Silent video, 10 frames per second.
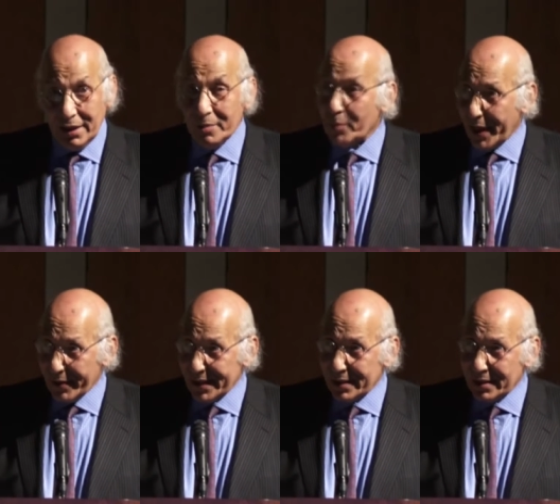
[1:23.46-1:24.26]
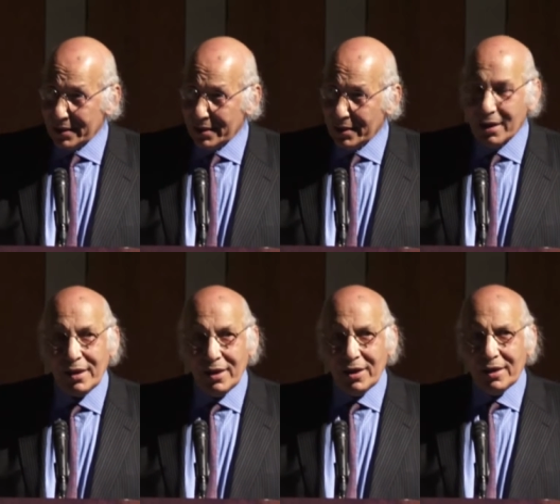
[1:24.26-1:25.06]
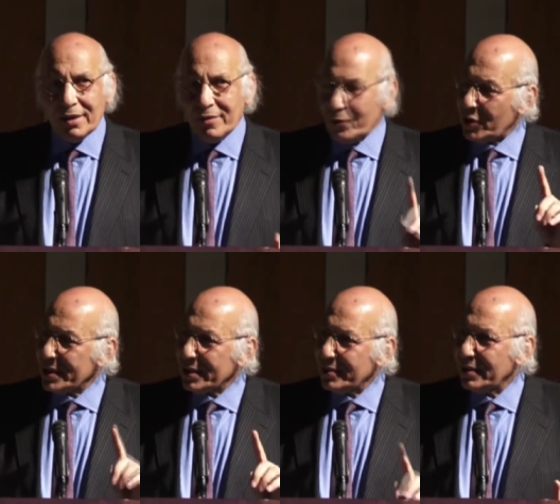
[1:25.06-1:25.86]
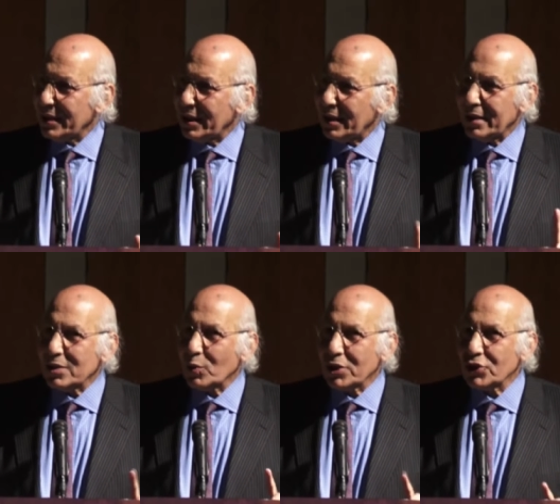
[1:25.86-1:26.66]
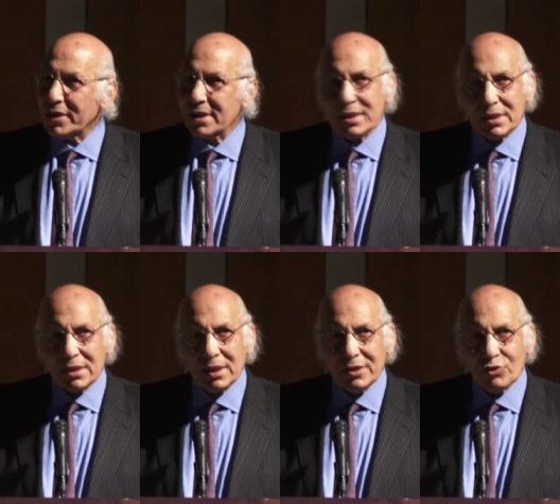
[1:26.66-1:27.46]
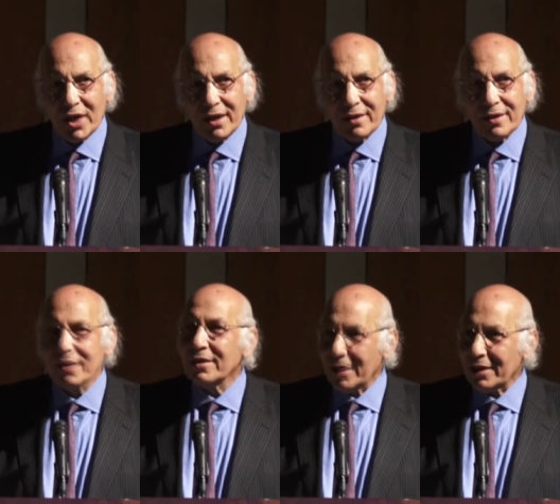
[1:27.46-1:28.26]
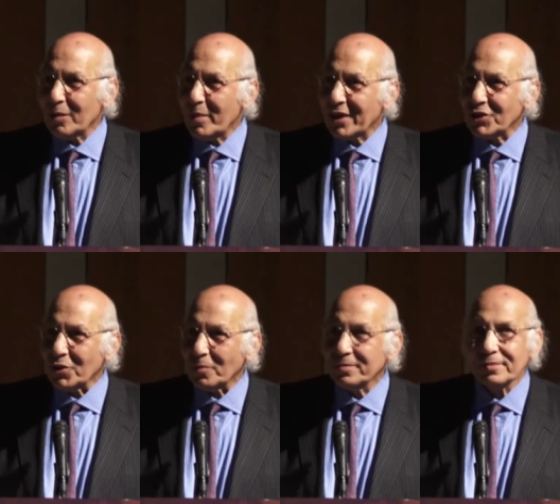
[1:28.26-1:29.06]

in Paris. First, let's watch this trailer and get back to you.